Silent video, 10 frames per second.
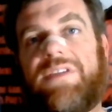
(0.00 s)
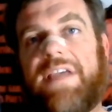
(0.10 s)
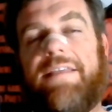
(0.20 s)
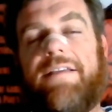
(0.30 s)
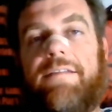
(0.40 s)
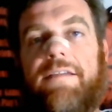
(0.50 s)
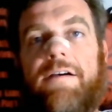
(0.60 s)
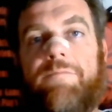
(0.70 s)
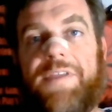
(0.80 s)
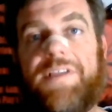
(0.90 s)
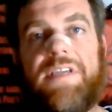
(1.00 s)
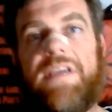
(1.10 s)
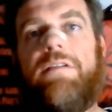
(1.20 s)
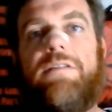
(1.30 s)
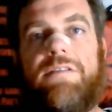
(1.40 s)
say this, um, this
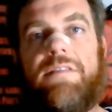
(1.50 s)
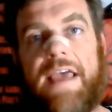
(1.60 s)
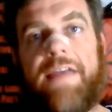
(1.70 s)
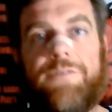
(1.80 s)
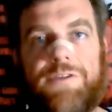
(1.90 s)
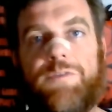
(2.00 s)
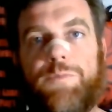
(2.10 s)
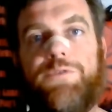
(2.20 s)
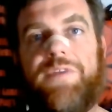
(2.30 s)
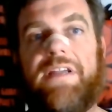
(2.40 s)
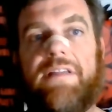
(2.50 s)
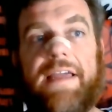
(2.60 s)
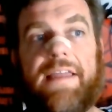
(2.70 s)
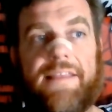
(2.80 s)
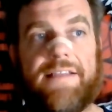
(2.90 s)
is Thanos' movie.
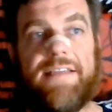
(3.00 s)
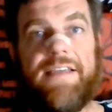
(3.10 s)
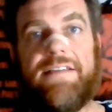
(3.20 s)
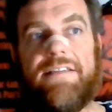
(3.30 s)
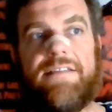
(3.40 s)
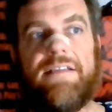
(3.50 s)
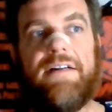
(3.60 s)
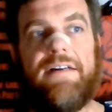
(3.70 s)
Like this is